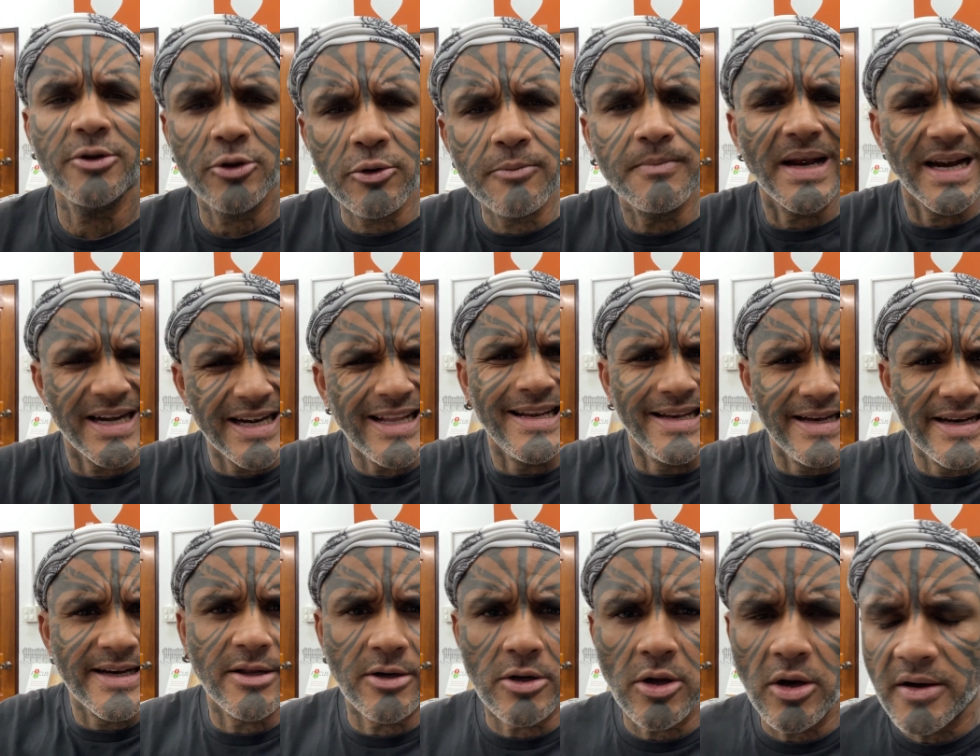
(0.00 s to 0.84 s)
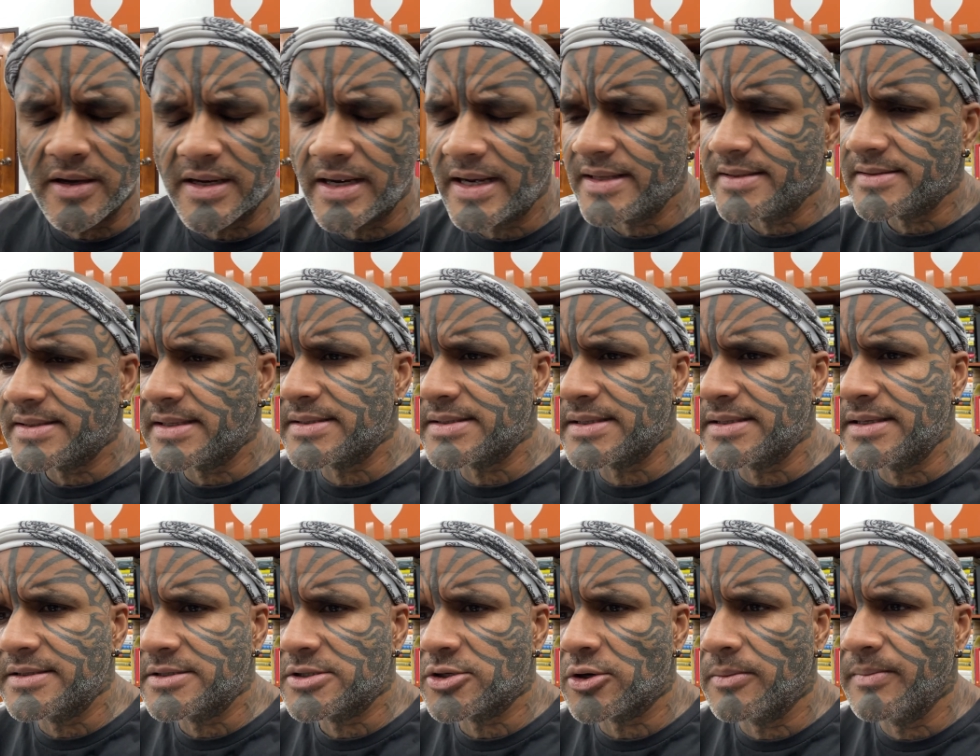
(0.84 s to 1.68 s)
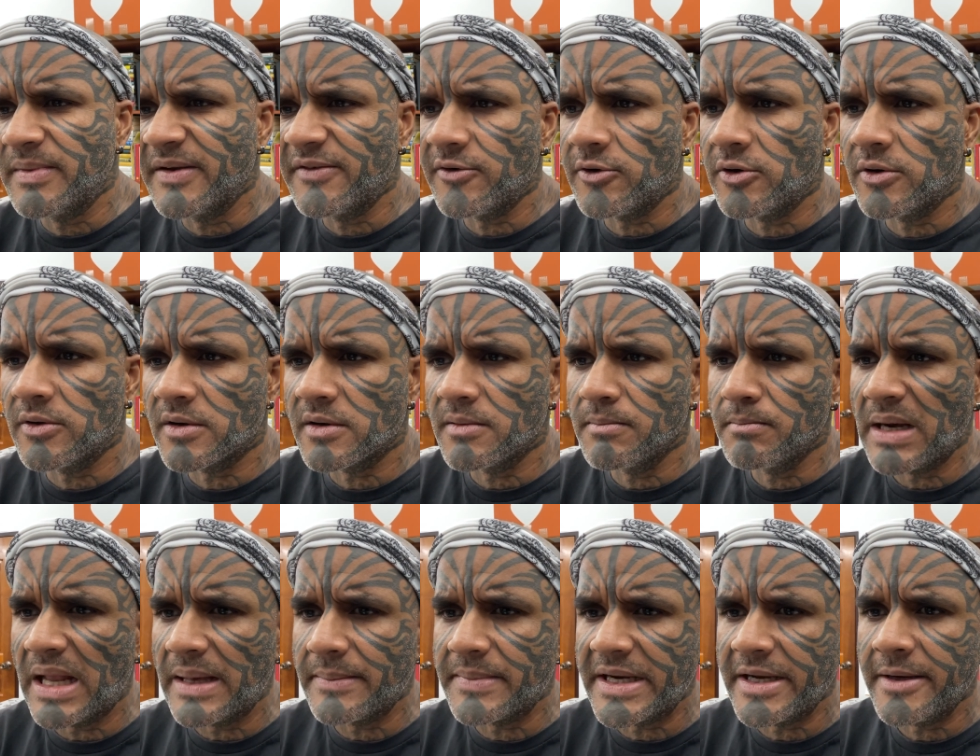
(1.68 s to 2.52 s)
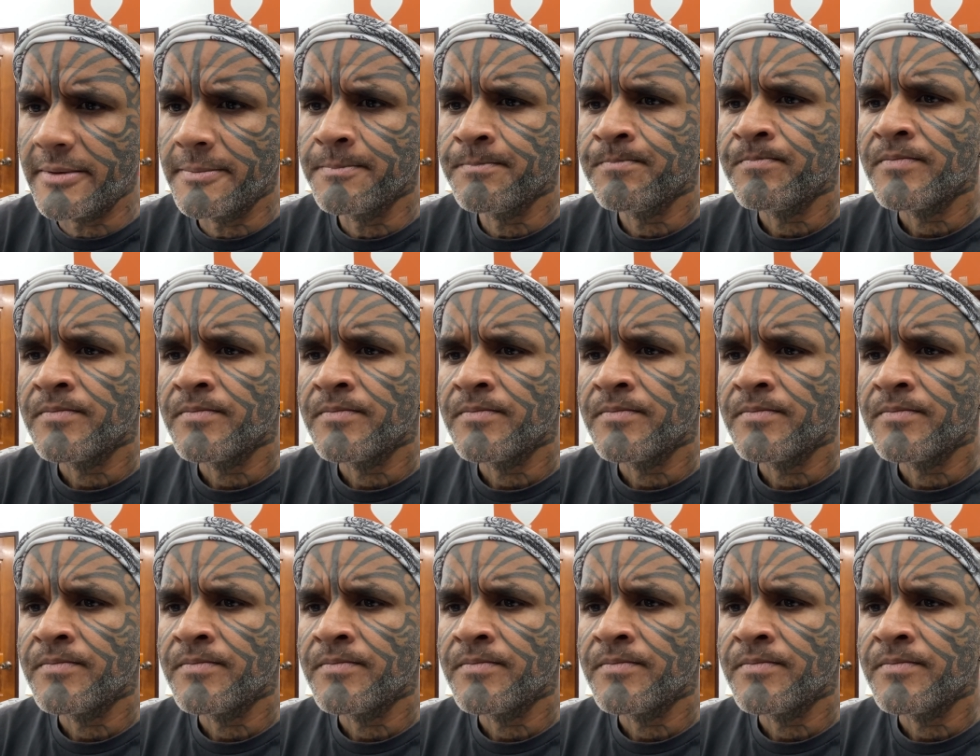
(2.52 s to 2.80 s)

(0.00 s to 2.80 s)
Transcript: You bloody lead an organization and show before blabbering.